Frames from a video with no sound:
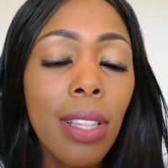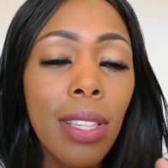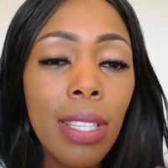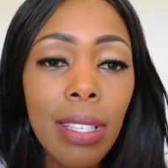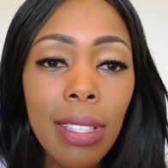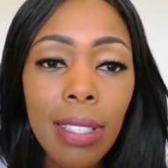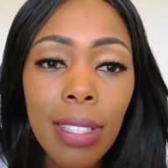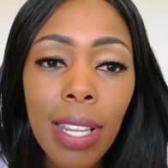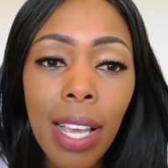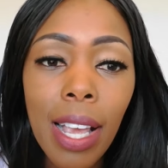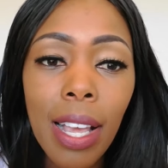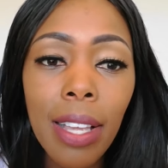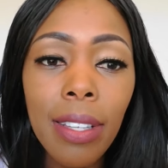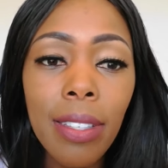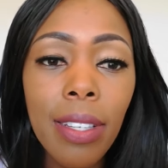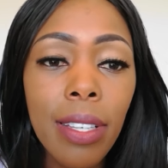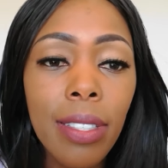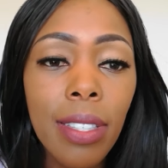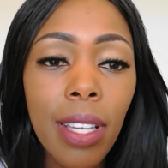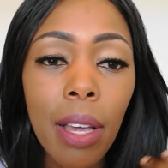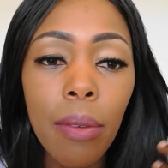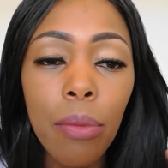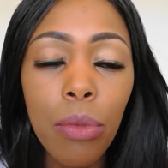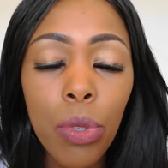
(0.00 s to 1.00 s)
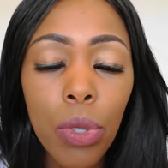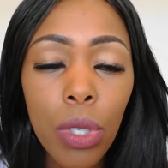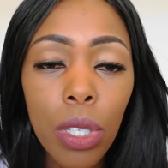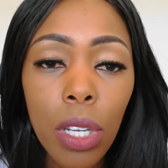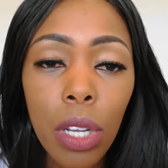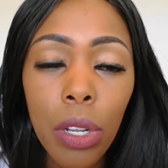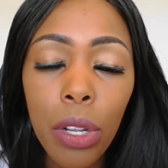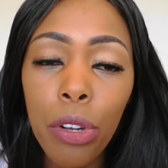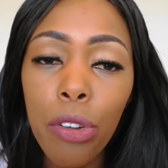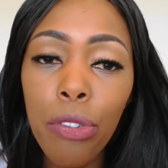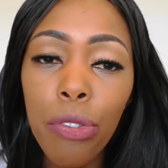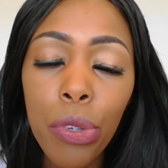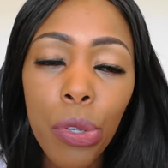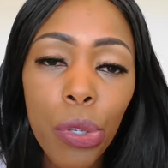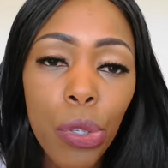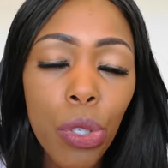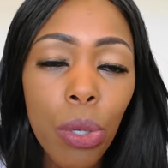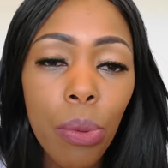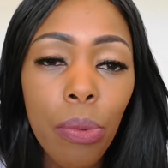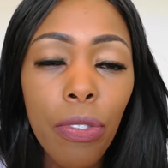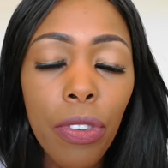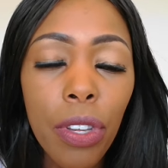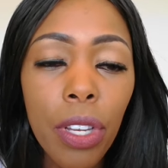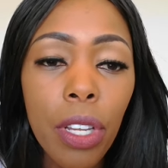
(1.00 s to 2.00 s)
these days as I'm doing a lot of
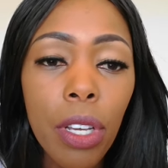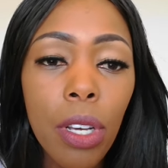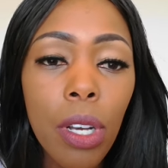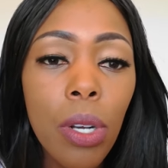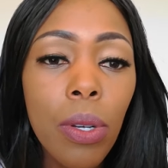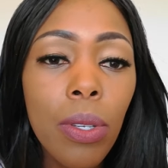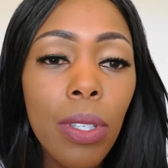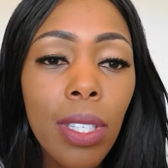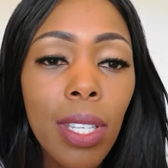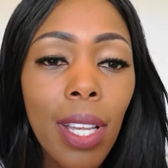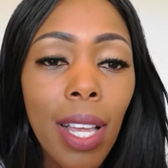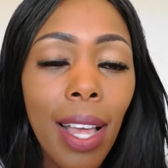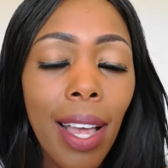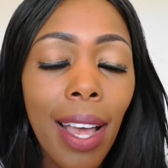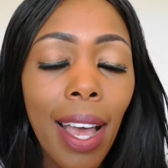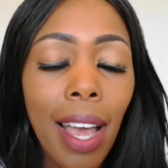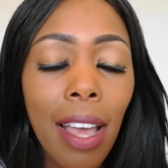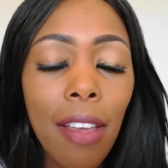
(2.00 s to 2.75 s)
YouTube videos,